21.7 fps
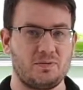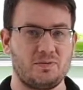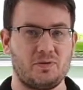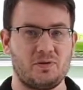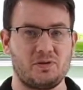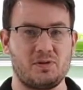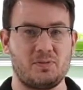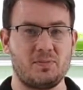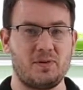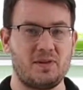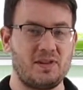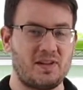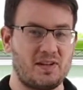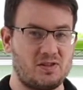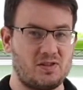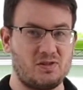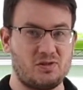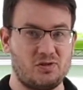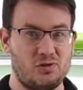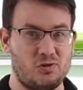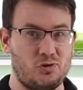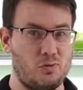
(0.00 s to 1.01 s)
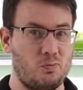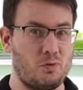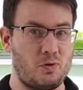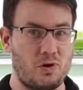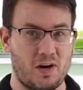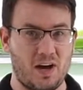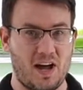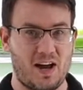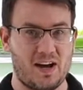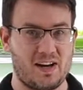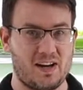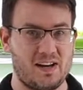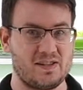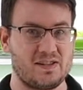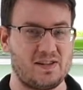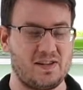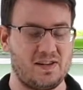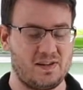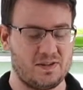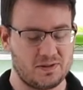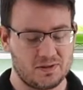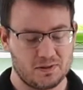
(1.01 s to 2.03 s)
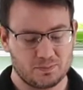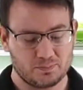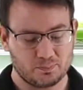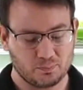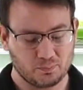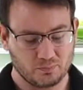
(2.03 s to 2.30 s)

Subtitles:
for something that's super organic as it is,